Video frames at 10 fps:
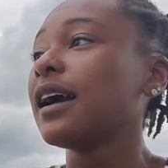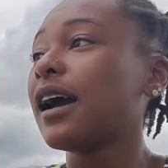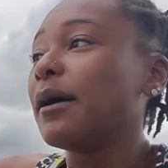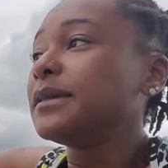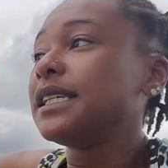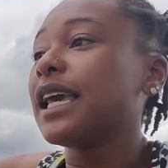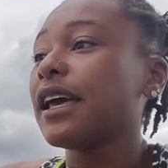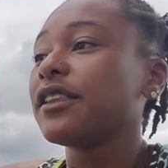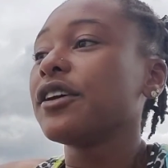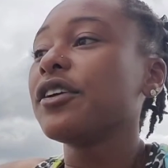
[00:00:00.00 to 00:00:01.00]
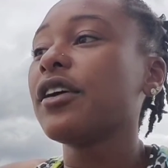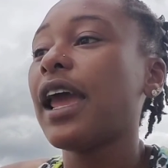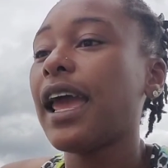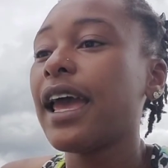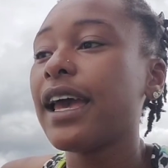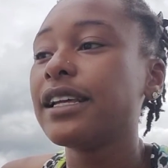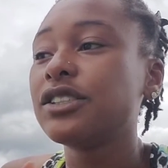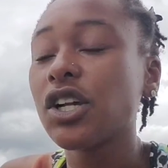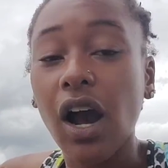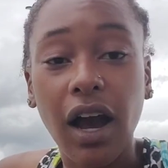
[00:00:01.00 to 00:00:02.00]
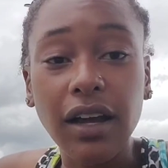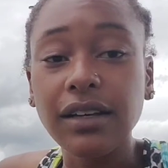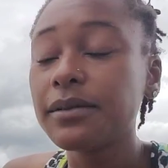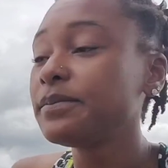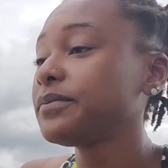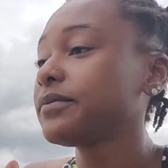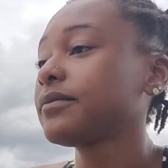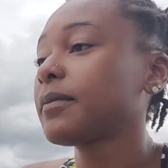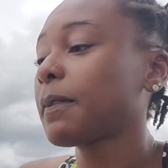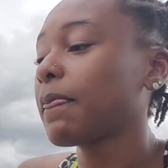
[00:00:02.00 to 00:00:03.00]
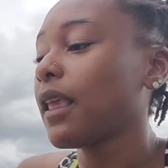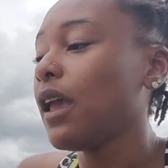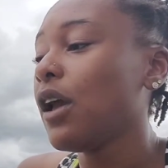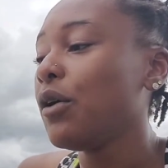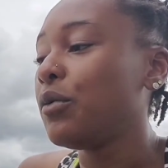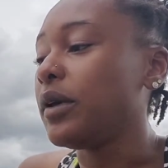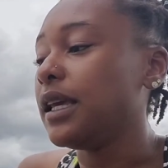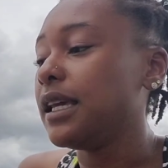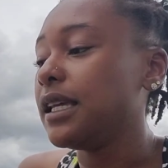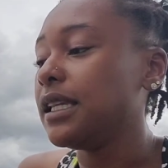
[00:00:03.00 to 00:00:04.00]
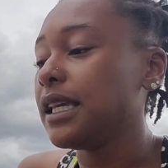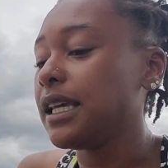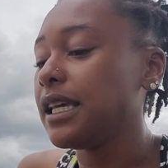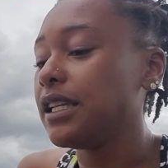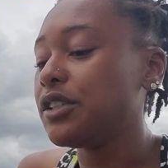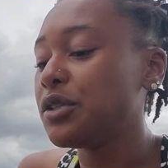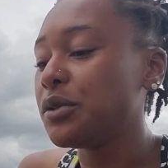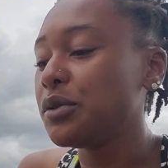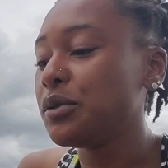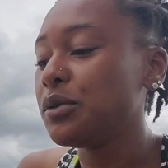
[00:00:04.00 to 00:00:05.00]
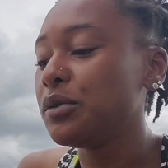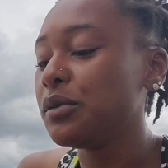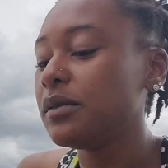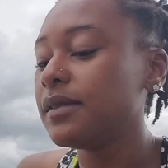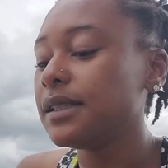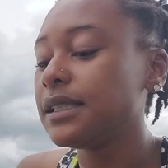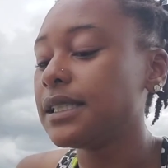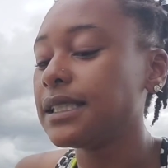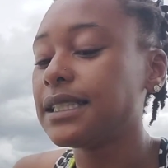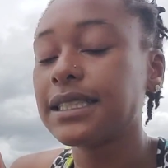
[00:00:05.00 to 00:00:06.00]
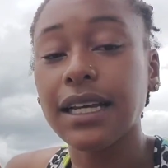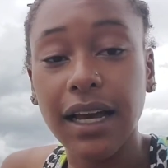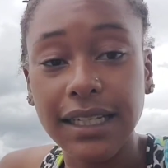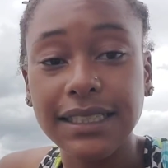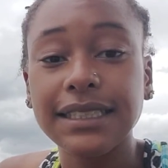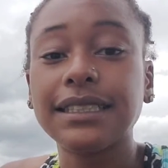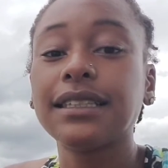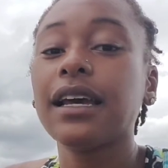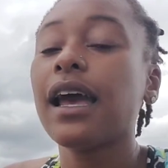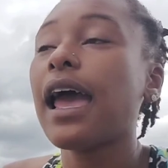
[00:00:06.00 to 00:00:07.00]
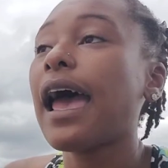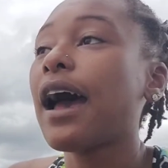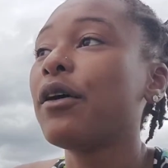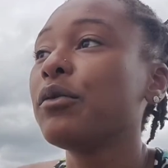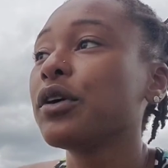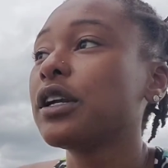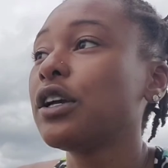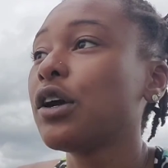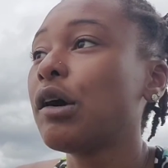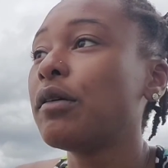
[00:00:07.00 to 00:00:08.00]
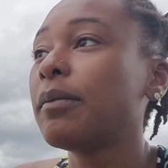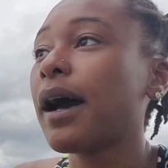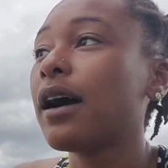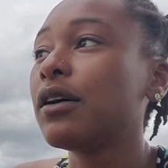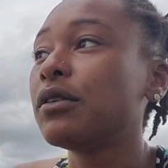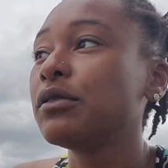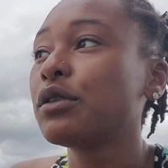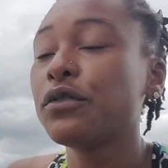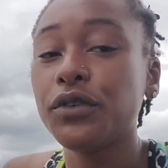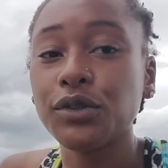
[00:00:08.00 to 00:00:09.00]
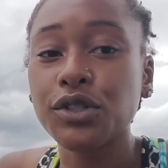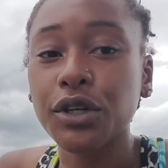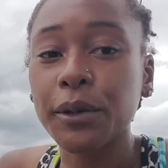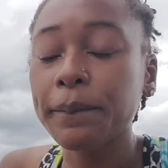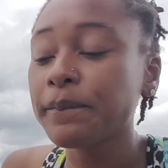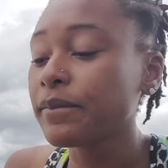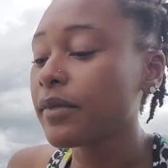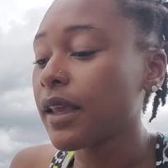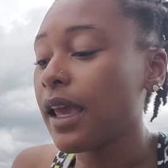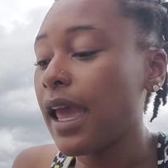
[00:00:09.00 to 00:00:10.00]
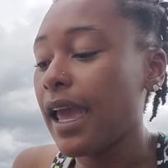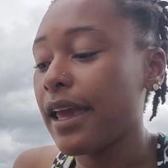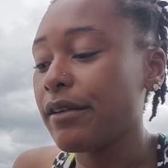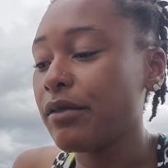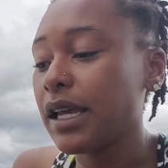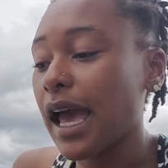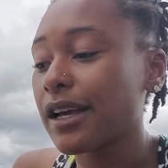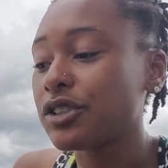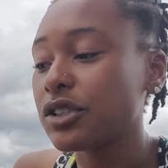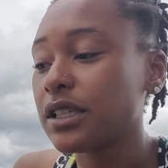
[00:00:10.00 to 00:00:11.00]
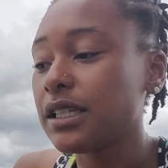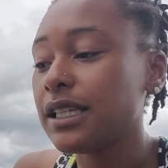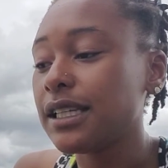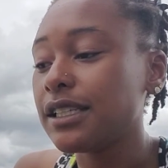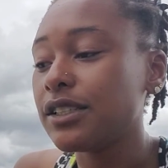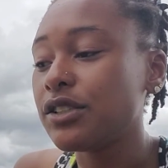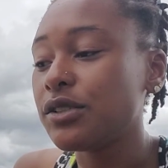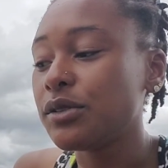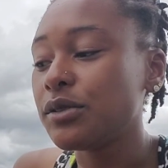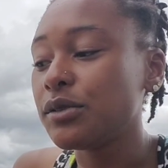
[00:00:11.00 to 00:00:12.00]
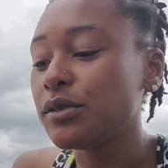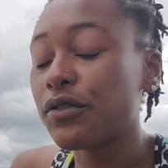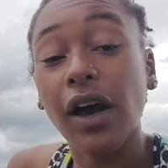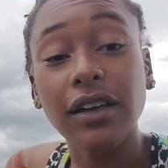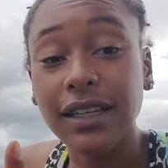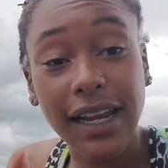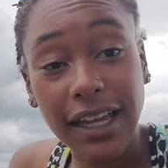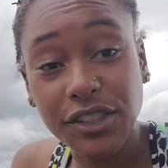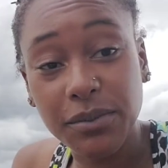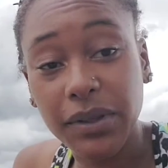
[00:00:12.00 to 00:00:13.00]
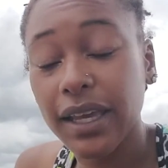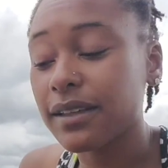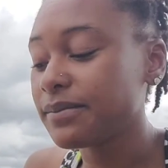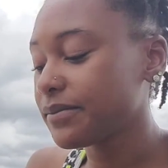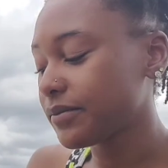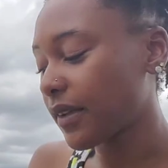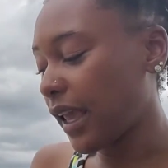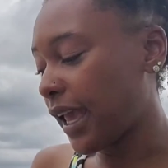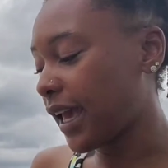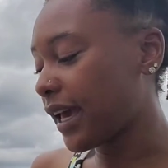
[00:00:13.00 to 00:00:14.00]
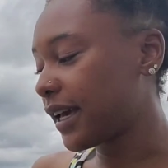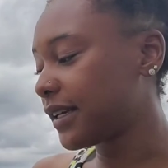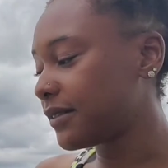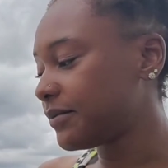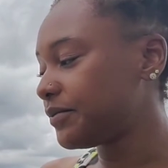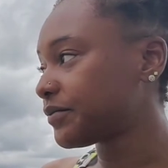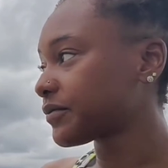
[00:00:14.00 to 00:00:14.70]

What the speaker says: come together and talk. We need to discuss how we're going to go about the future, and we actually need to follow that action plan. And